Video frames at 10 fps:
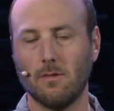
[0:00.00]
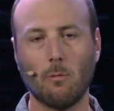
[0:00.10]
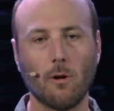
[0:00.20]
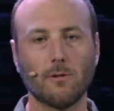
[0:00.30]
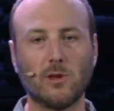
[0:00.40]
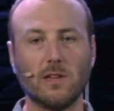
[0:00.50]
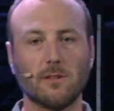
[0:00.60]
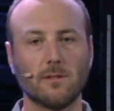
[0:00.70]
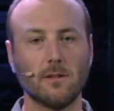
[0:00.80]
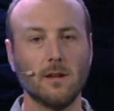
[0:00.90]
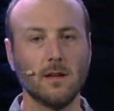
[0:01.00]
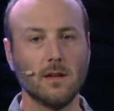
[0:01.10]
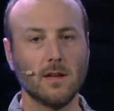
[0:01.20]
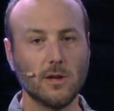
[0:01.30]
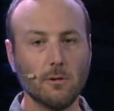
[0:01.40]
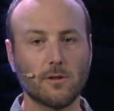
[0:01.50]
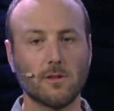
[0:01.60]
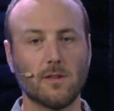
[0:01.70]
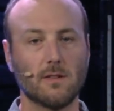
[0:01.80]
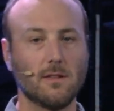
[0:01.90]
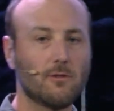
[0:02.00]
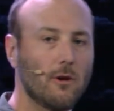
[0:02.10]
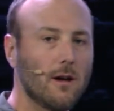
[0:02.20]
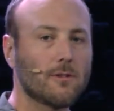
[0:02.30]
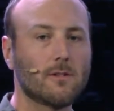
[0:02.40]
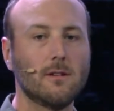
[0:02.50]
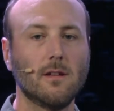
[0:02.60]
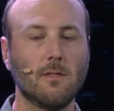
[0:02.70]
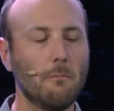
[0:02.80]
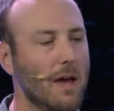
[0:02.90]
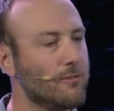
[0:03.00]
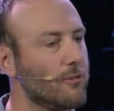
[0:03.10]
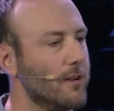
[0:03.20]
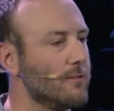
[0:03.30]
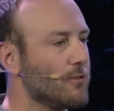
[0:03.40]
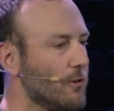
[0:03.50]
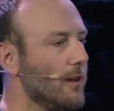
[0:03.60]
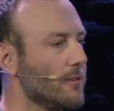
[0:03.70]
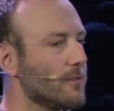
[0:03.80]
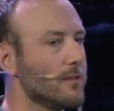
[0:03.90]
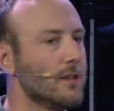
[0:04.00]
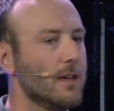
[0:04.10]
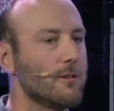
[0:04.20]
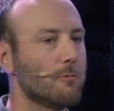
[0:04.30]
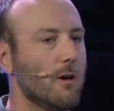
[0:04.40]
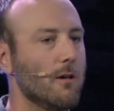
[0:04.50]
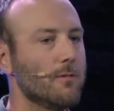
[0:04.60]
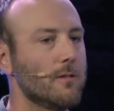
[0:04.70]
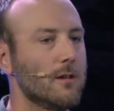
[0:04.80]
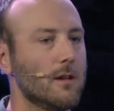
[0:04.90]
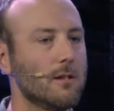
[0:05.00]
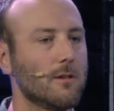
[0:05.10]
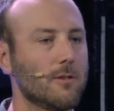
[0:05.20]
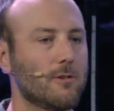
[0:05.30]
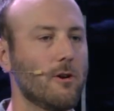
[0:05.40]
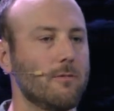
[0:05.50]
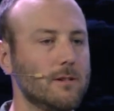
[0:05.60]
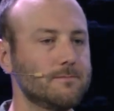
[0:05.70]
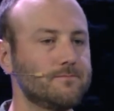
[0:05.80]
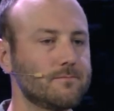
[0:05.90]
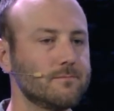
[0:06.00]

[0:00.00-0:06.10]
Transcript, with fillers: The word Jesus uses is entrust. The master entrusts his wealth to the servant.